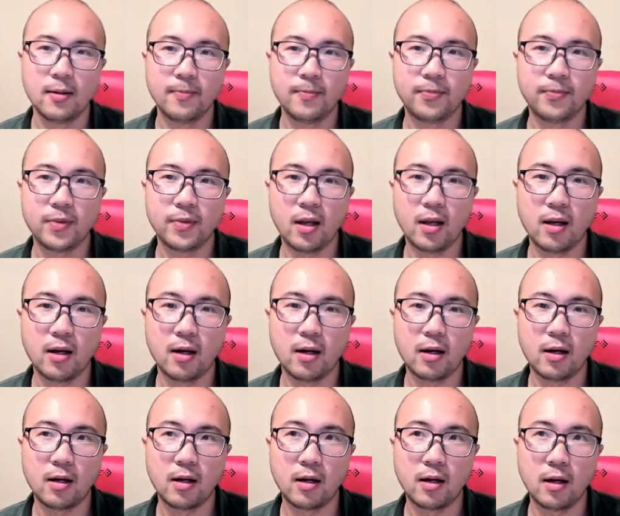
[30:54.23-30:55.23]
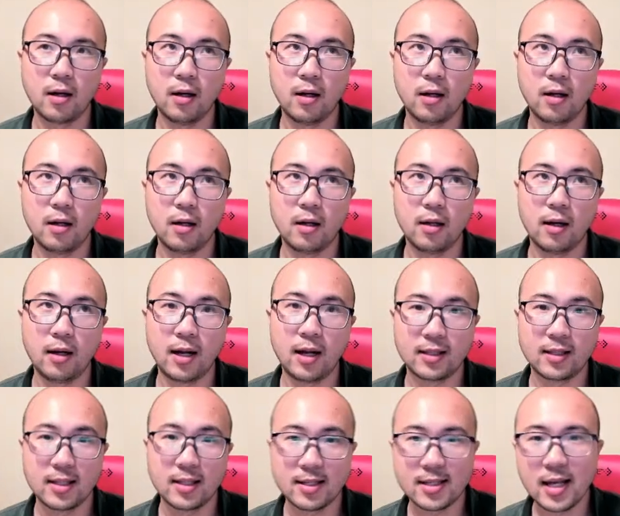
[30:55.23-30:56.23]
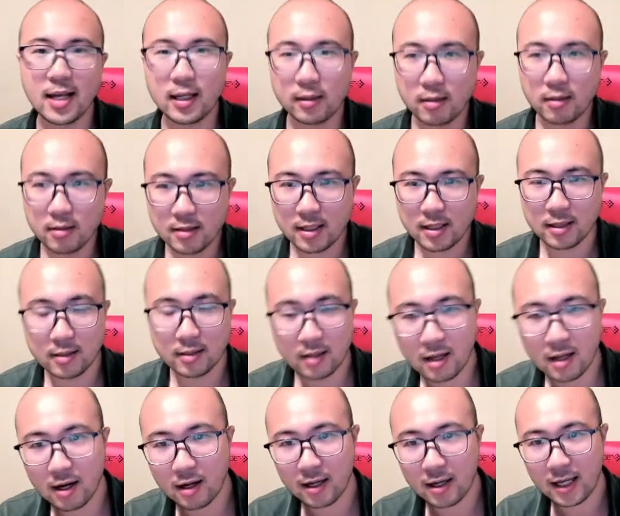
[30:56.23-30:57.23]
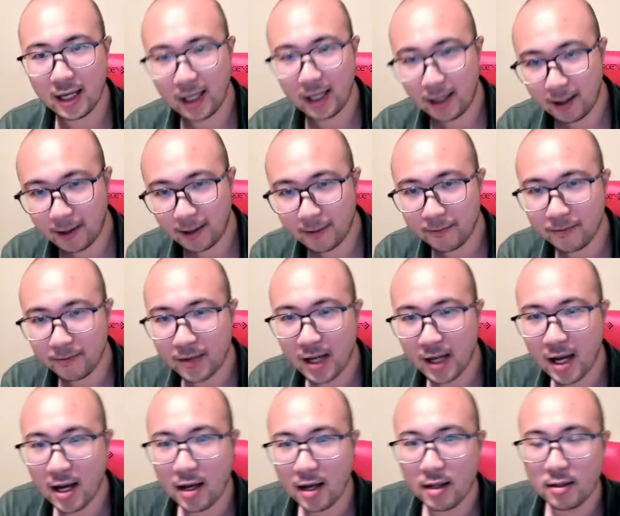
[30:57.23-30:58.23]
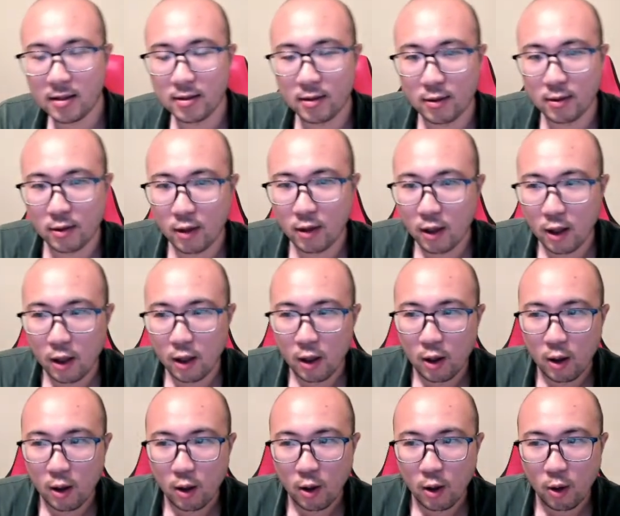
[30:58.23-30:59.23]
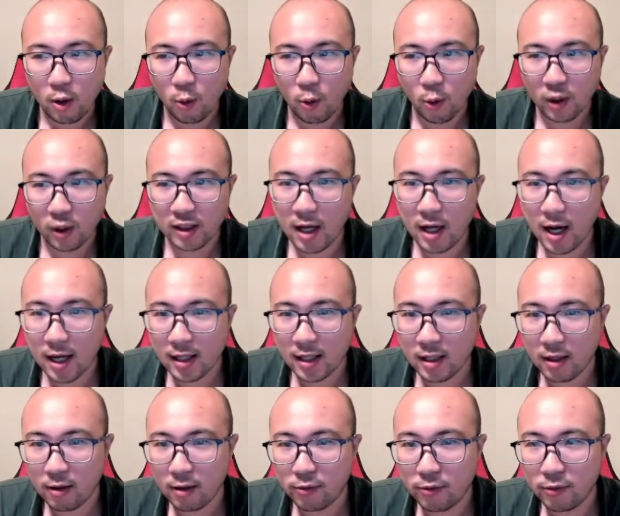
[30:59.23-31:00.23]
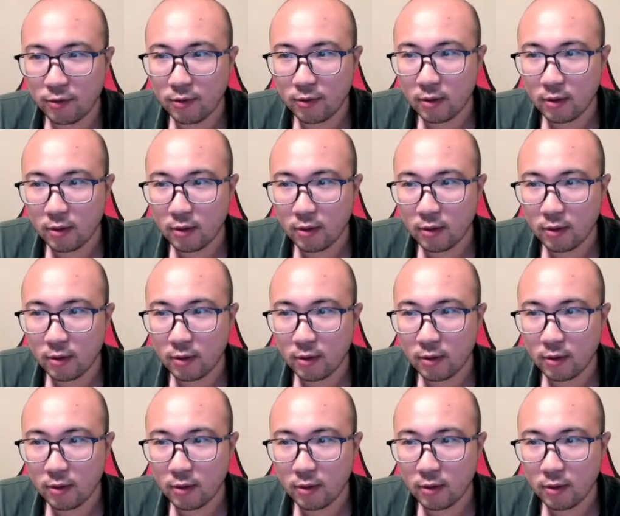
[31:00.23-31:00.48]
their like the sector that they're in and what kind of